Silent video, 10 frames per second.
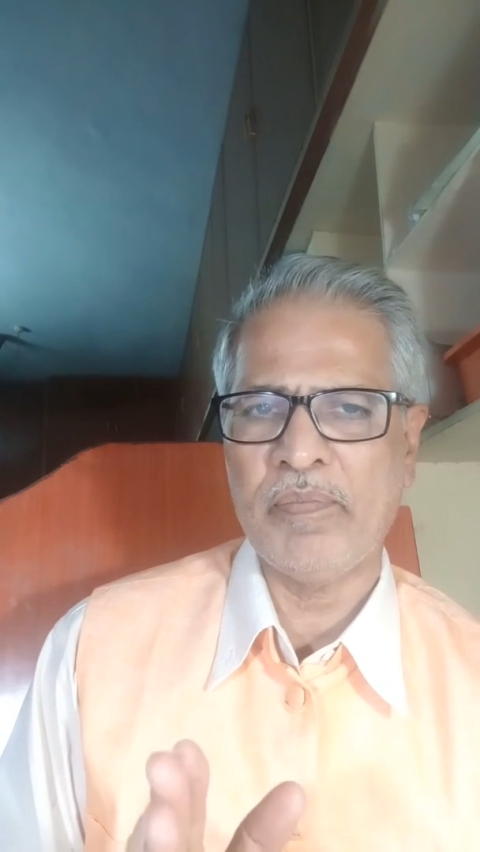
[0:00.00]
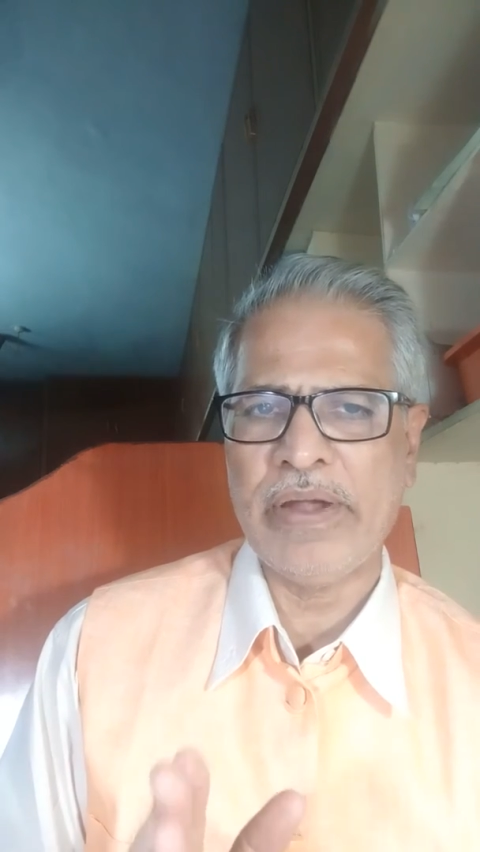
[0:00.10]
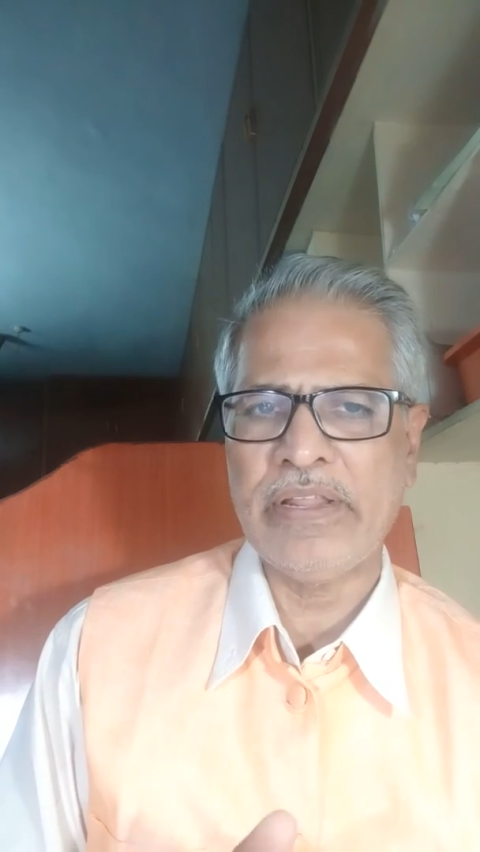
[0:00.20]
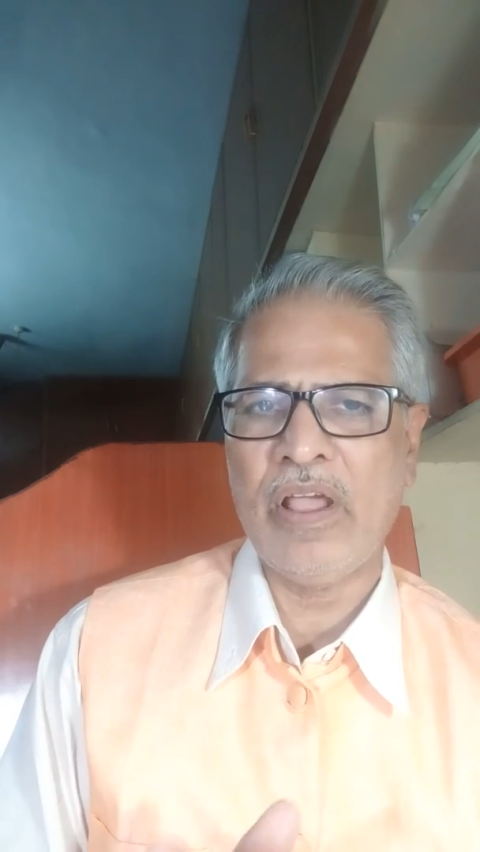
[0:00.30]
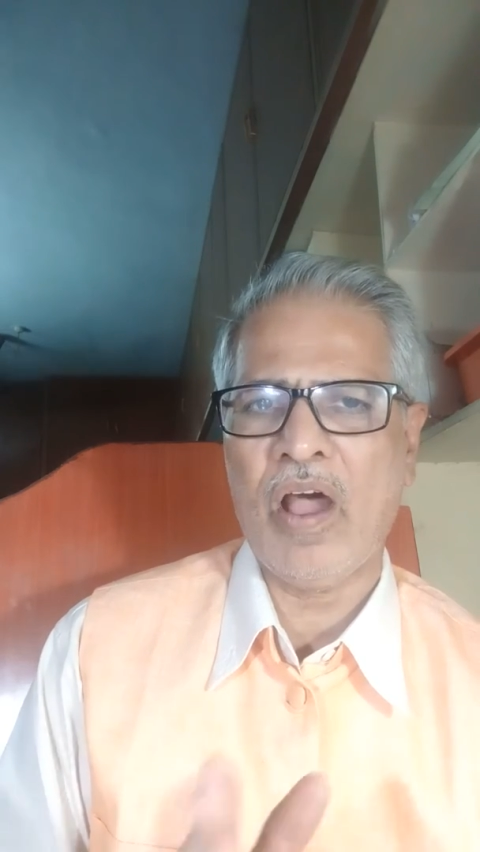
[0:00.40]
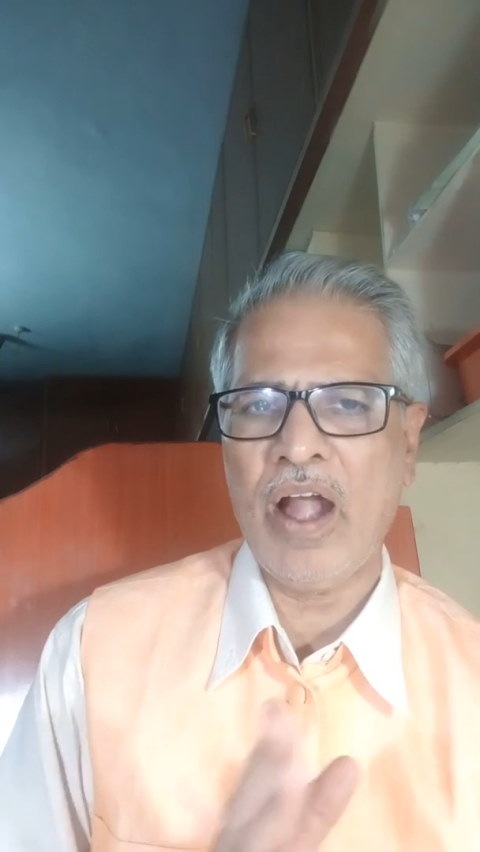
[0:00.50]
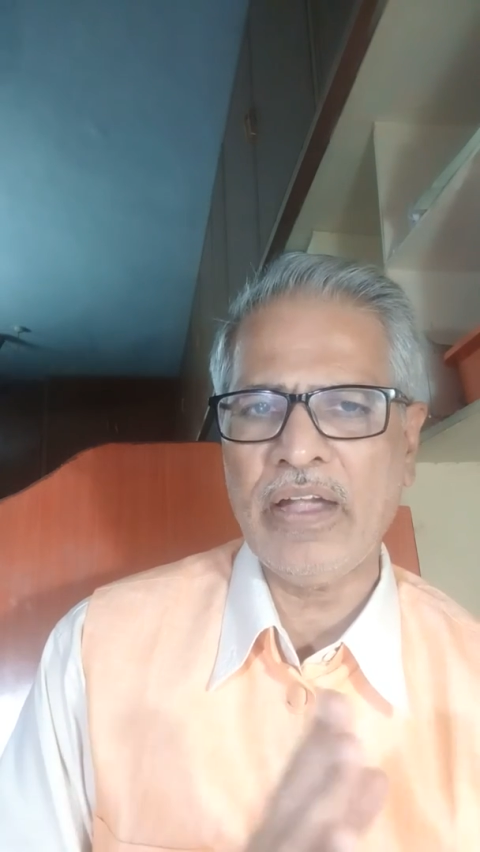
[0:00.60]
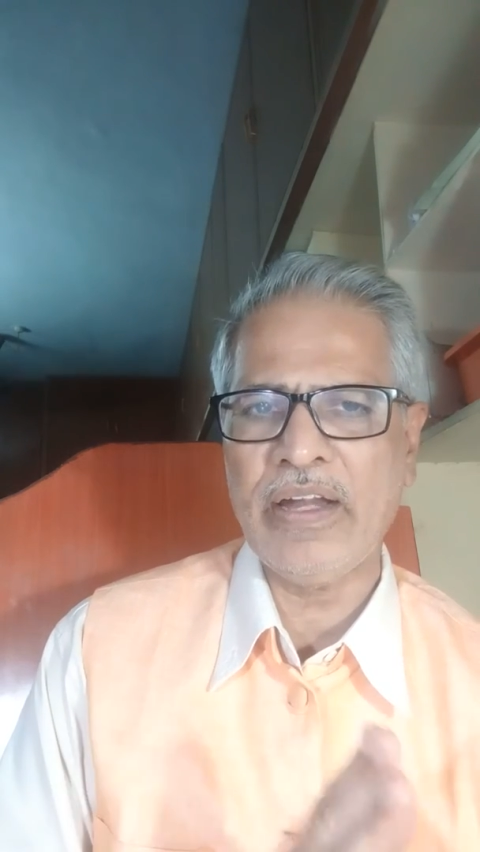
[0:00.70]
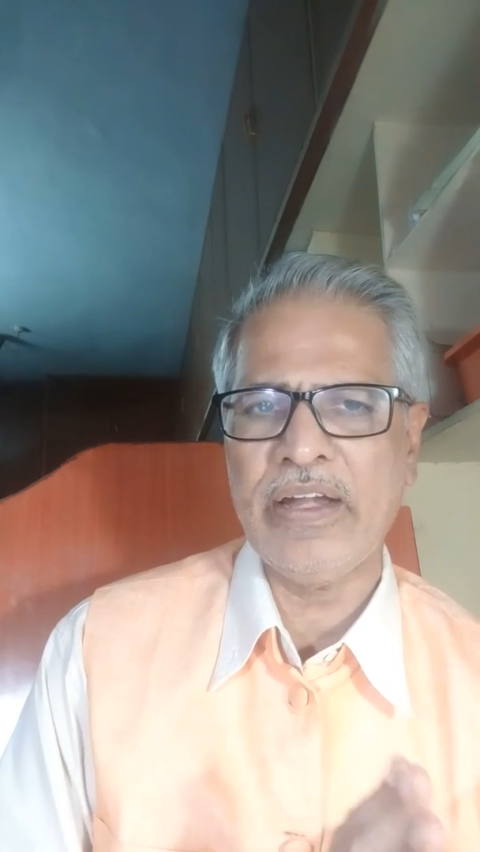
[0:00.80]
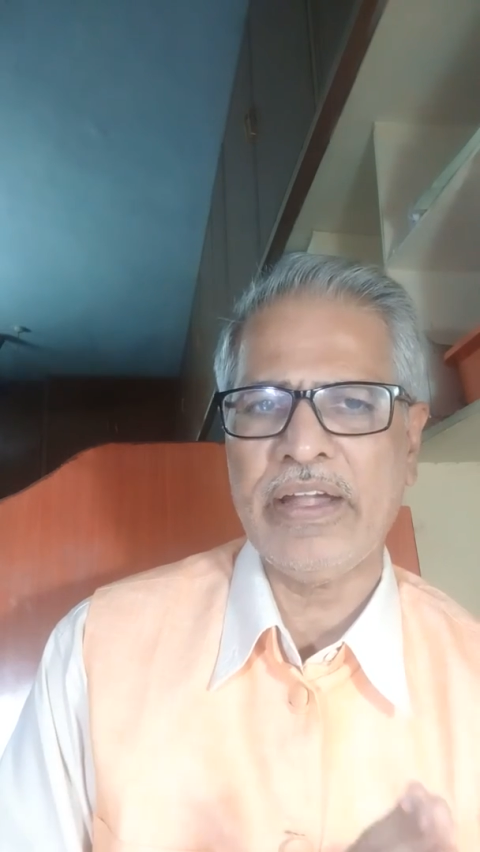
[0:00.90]
but the
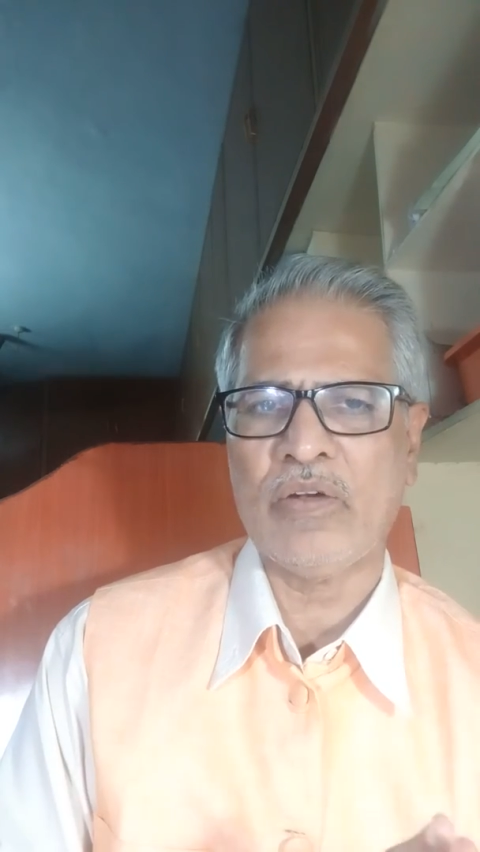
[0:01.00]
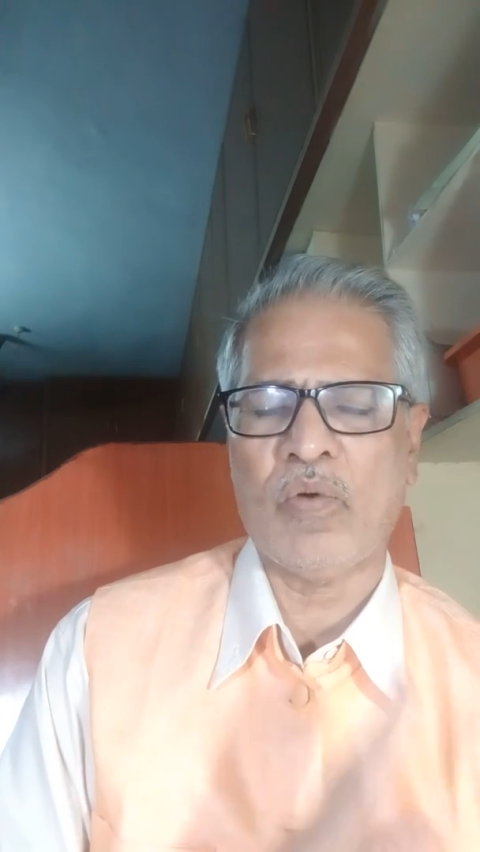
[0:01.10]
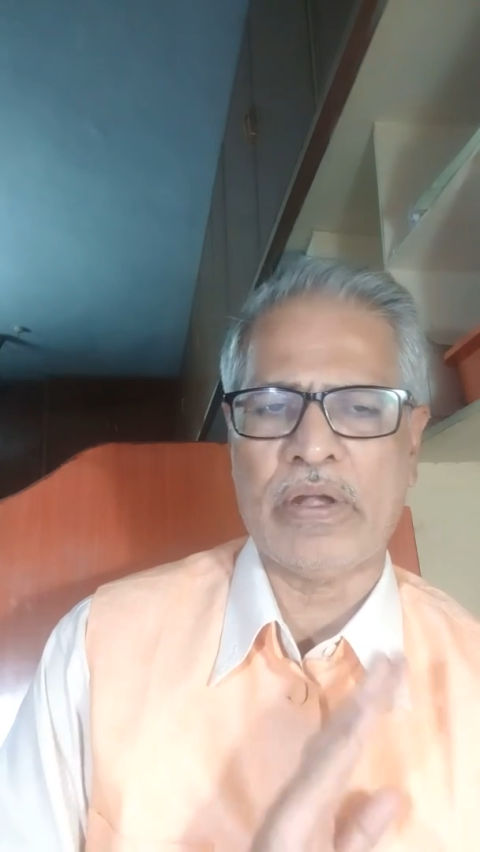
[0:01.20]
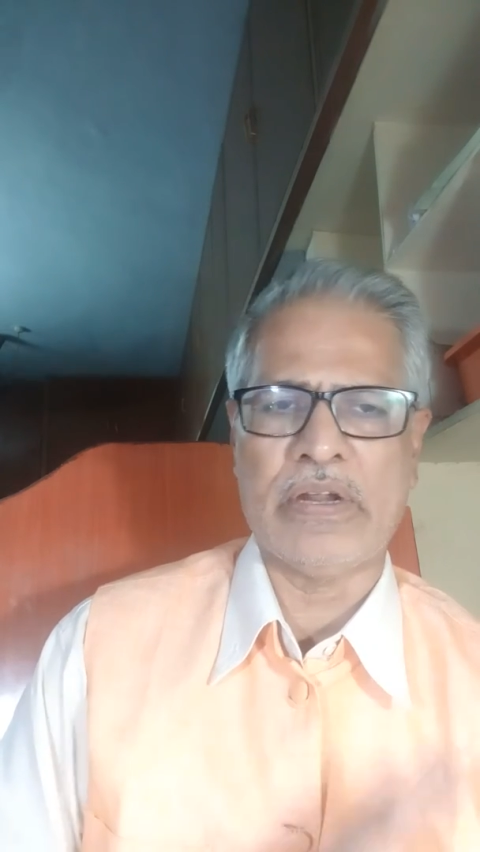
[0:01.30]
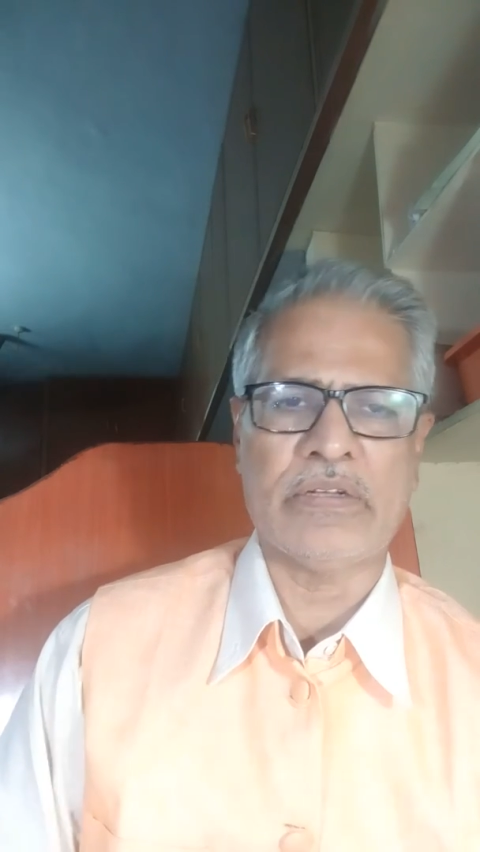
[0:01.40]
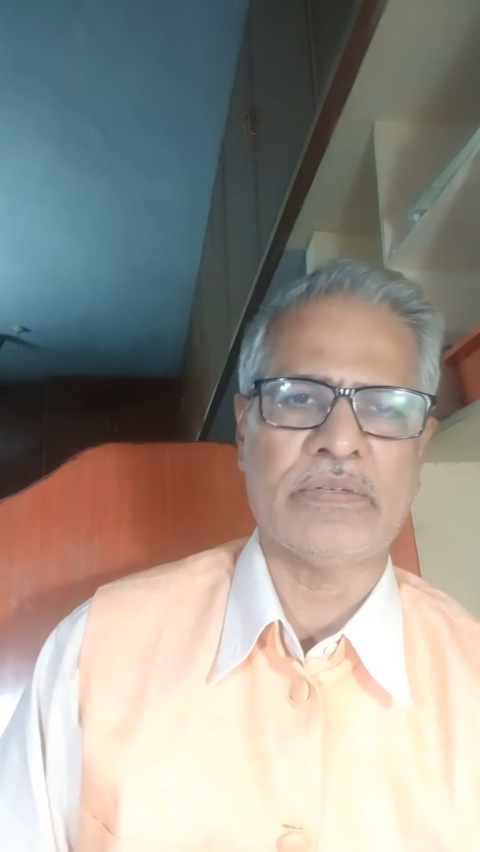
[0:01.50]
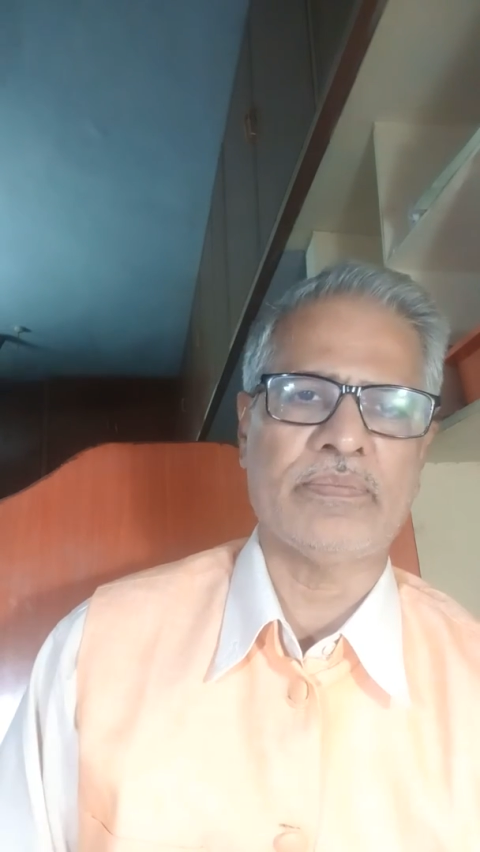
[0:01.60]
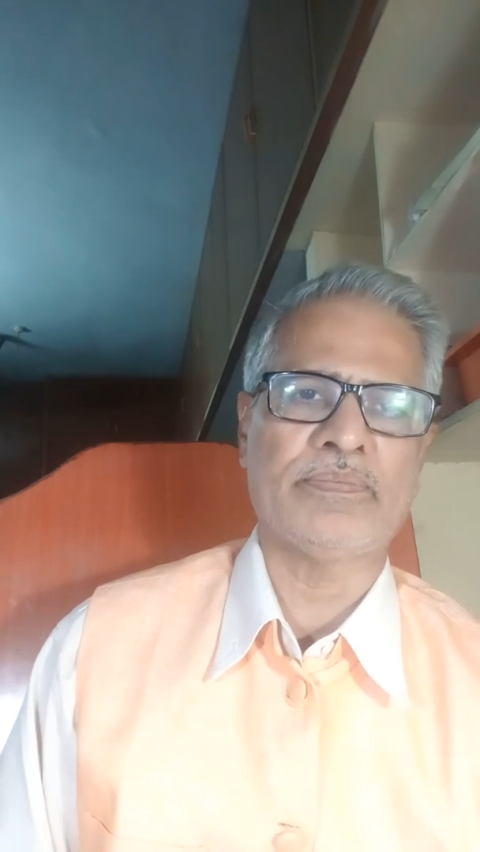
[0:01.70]
alternate quarters.